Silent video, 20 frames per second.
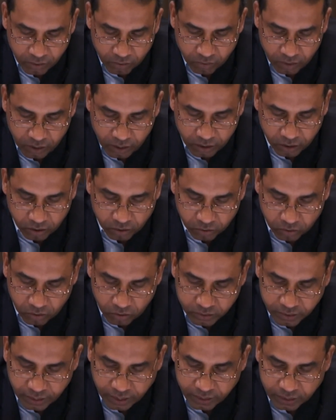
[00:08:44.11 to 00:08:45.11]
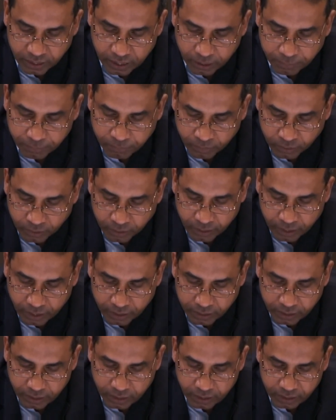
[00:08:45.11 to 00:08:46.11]
only conclude saying
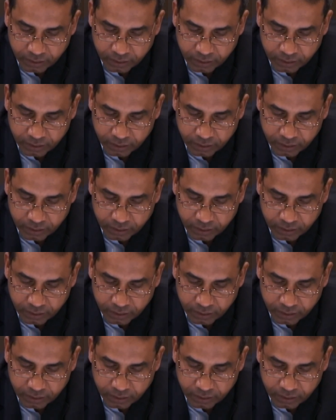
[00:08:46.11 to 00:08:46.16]
that